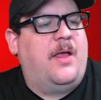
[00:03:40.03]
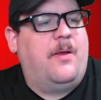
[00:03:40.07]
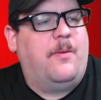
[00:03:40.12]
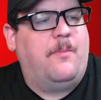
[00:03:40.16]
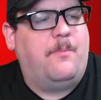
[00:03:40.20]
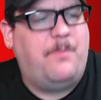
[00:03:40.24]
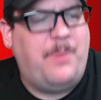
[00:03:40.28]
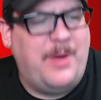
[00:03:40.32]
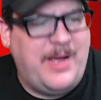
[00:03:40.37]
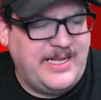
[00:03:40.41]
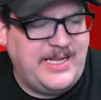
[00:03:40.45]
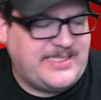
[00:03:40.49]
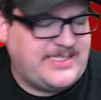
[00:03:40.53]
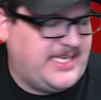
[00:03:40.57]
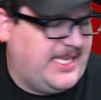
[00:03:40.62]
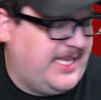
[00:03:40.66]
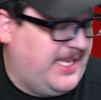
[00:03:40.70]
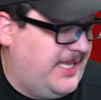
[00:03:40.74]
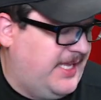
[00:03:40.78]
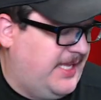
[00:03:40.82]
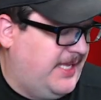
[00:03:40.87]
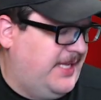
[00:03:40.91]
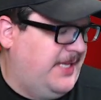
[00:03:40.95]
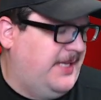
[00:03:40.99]
But
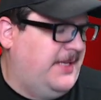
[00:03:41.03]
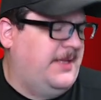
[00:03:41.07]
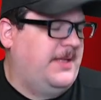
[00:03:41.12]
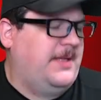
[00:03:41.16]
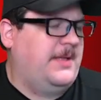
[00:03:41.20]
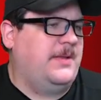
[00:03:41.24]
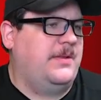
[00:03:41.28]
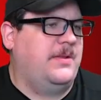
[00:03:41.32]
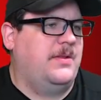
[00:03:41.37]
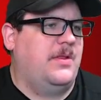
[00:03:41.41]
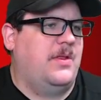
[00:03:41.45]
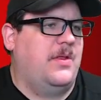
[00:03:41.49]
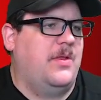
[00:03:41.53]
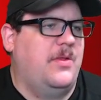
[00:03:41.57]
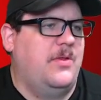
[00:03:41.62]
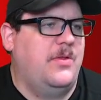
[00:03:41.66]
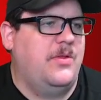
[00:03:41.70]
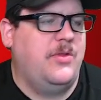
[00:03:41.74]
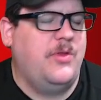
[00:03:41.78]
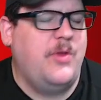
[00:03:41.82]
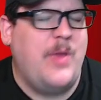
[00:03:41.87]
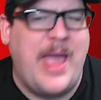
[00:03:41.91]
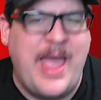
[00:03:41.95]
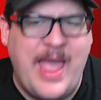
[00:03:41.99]

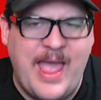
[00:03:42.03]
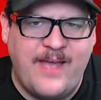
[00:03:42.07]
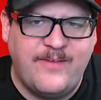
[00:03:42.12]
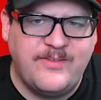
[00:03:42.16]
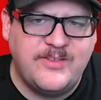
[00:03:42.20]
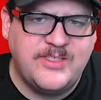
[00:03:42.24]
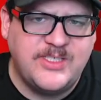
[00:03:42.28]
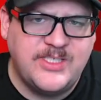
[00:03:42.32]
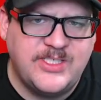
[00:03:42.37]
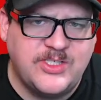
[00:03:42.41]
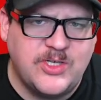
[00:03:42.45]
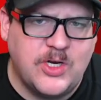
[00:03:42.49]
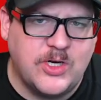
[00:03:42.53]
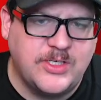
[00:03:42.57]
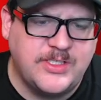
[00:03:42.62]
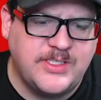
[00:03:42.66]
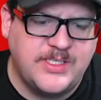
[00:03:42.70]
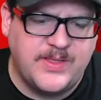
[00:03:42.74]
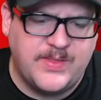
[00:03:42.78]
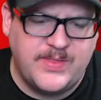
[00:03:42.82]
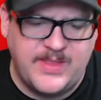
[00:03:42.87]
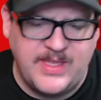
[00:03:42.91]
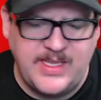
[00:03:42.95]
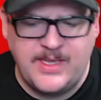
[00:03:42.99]
you have to start to
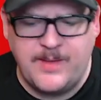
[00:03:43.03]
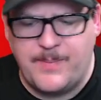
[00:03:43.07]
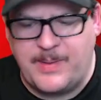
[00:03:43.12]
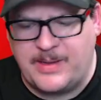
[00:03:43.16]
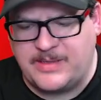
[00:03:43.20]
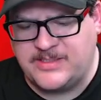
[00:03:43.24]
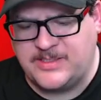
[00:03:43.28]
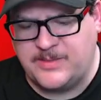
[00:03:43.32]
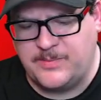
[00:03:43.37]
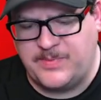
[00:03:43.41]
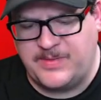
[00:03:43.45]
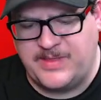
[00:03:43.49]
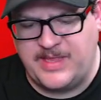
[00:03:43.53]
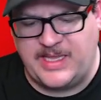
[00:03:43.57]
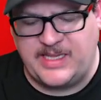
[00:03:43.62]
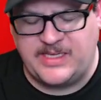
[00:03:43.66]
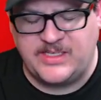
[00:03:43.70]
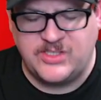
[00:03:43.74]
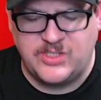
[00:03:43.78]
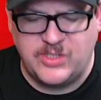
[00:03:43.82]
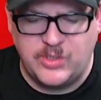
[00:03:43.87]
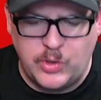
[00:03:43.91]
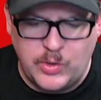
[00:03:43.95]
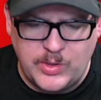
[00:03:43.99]
think about some
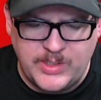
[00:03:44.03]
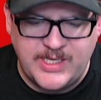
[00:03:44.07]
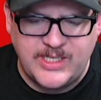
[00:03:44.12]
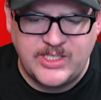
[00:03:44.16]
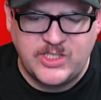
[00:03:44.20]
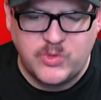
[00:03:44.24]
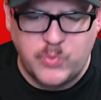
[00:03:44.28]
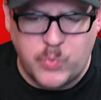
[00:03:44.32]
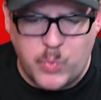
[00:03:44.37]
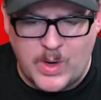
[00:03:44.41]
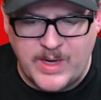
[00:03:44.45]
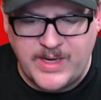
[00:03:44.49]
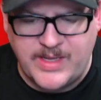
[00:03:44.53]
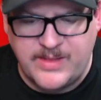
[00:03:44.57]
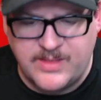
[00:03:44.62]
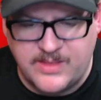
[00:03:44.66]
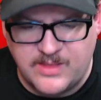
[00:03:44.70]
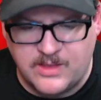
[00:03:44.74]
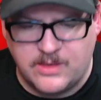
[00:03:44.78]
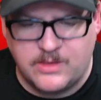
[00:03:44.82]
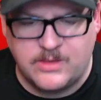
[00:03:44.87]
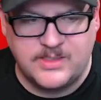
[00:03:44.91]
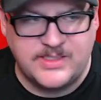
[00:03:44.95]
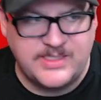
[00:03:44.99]
things. Look at
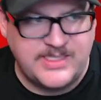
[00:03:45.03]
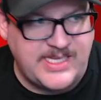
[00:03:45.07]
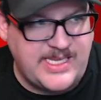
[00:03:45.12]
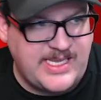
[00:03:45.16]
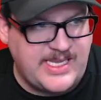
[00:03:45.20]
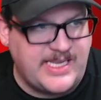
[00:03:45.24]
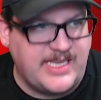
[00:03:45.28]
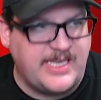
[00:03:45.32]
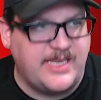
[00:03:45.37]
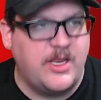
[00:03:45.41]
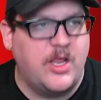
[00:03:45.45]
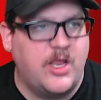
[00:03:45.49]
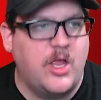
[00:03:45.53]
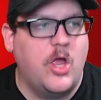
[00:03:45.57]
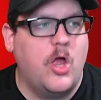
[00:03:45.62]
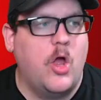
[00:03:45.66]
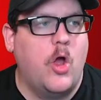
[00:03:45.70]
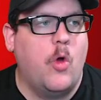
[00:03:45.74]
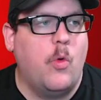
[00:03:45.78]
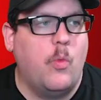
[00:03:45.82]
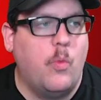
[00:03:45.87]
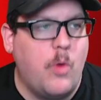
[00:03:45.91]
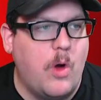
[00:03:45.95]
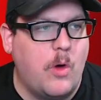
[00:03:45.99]
2013,
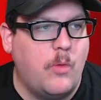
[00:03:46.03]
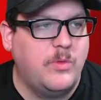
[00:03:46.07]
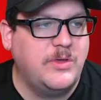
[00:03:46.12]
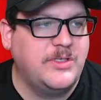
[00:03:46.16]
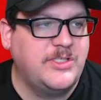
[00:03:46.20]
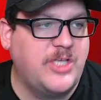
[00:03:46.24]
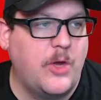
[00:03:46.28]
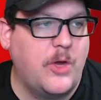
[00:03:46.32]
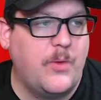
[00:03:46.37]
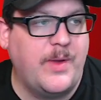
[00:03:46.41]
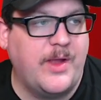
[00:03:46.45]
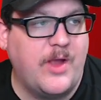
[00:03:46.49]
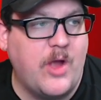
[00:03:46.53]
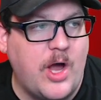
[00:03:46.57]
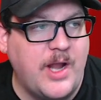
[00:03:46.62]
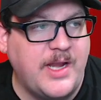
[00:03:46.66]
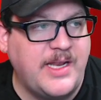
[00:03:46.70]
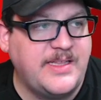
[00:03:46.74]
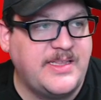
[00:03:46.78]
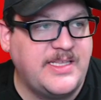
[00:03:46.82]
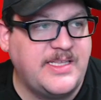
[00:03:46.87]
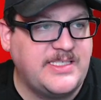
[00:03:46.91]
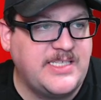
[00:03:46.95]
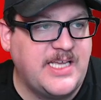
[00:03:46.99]
what was going on
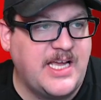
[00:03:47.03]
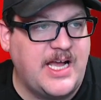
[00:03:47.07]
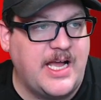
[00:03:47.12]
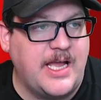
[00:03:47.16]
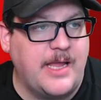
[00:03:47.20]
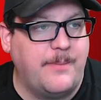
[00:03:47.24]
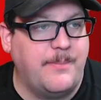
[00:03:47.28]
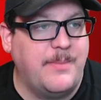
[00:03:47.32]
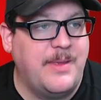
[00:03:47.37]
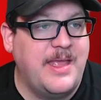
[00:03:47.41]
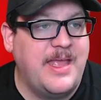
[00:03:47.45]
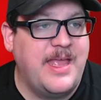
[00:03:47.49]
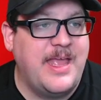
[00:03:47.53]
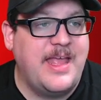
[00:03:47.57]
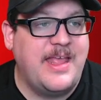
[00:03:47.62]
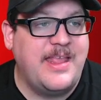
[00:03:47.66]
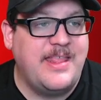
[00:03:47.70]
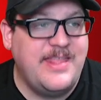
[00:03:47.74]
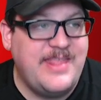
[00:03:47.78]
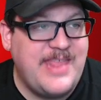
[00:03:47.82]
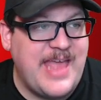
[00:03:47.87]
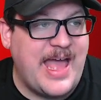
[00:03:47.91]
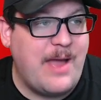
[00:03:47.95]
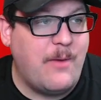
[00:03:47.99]
at the time.
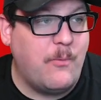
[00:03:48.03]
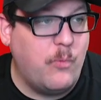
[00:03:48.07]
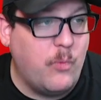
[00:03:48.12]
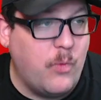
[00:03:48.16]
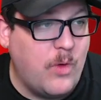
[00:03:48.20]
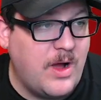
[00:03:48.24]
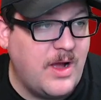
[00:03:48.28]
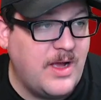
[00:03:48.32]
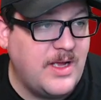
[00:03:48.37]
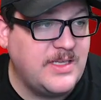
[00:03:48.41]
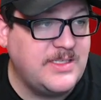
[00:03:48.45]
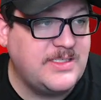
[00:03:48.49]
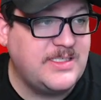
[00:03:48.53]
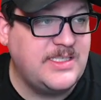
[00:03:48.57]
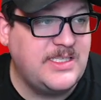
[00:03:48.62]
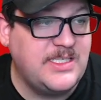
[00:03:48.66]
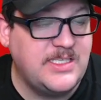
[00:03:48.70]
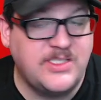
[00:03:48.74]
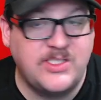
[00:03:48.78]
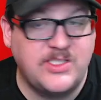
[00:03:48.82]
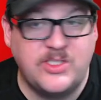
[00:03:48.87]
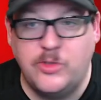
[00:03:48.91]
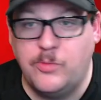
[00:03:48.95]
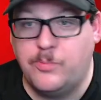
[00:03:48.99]
That was the
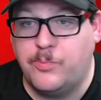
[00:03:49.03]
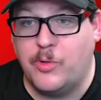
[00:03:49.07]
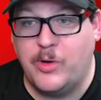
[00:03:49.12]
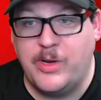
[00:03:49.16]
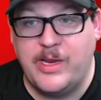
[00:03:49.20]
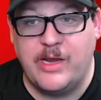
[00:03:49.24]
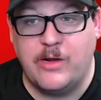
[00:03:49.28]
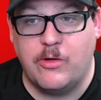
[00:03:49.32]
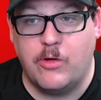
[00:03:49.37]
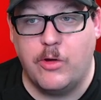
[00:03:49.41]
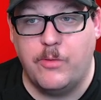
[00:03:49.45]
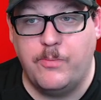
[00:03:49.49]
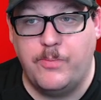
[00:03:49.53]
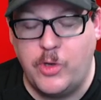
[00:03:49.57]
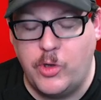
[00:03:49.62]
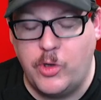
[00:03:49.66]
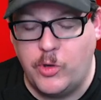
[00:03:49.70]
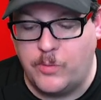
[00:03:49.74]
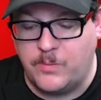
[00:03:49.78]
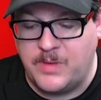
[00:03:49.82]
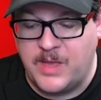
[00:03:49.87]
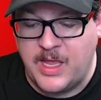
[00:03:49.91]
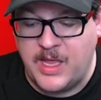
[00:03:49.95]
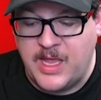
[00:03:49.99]
superhero
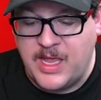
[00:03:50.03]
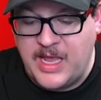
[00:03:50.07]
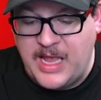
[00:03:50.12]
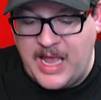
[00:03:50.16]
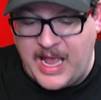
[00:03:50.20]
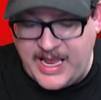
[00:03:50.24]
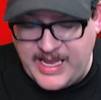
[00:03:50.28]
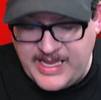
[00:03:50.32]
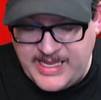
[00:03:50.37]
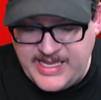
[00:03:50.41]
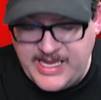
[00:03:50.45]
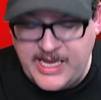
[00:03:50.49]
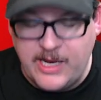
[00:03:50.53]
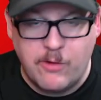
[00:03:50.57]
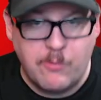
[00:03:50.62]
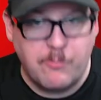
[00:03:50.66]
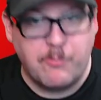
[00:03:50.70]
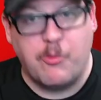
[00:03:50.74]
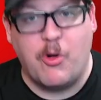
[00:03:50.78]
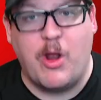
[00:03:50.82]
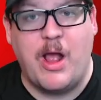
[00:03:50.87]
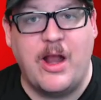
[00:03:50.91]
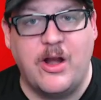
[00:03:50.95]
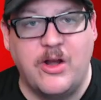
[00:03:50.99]
boom. A year
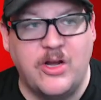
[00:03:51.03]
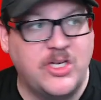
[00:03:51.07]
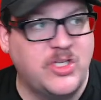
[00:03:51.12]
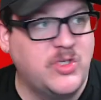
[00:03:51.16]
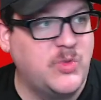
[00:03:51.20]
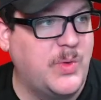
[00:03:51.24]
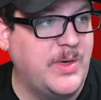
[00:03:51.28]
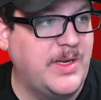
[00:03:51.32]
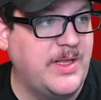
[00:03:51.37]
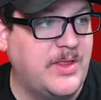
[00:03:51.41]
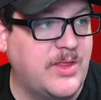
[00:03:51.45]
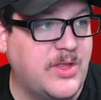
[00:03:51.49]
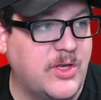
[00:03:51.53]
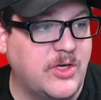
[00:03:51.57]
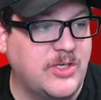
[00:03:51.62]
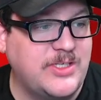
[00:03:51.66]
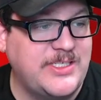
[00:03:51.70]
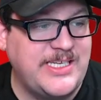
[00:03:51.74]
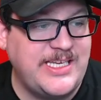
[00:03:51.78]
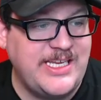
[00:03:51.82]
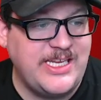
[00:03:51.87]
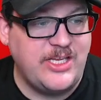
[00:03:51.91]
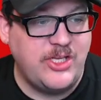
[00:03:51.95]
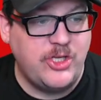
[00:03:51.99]
prior to
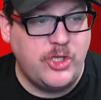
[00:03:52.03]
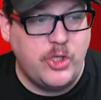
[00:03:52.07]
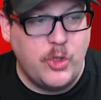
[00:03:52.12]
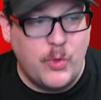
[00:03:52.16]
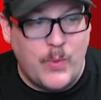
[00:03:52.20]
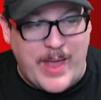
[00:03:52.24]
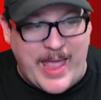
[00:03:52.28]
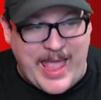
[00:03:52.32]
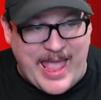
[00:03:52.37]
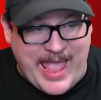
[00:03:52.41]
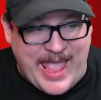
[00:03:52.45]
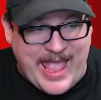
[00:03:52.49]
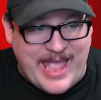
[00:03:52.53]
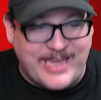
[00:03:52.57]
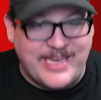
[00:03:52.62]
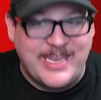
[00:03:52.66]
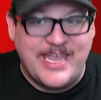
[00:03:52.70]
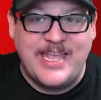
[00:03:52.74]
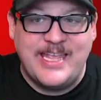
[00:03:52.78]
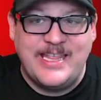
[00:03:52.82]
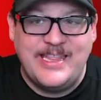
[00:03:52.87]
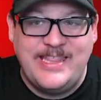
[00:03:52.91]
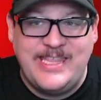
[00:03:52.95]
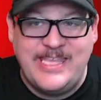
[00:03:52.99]
2013, you had
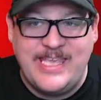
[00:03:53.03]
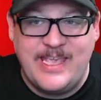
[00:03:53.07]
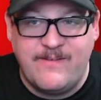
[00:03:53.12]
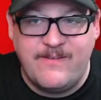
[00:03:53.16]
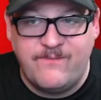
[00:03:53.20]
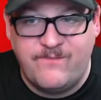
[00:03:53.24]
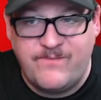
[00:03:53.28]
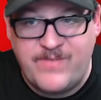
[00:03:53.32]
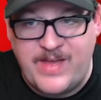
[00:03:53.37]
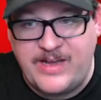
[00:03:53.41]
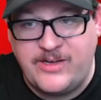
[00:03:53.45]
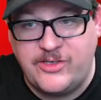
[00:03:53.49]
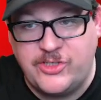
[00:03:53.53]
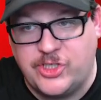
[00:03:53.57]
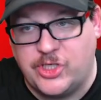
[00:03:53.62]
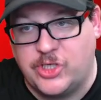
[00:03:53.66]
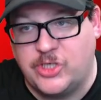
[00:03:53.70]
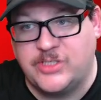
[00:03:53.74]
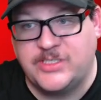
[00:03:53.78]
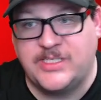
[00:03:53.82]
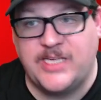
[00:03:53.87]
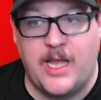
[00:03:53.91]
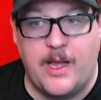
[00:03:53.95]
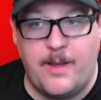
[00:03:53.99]
The
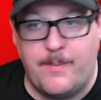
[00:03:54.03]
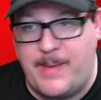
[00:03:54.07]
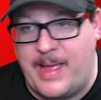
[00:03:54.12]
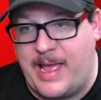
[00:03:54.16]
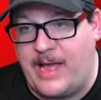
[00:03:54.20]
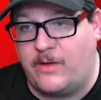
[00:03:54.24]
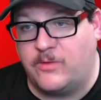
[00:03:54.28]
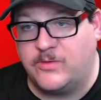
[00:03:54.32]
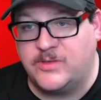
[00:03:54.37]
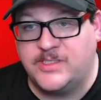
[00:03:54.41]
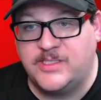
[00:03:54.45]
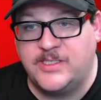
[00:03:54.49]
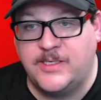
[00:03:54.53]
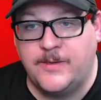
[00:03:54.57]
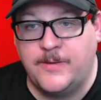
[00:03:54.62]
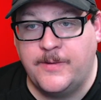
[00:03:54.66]
Avengers come out.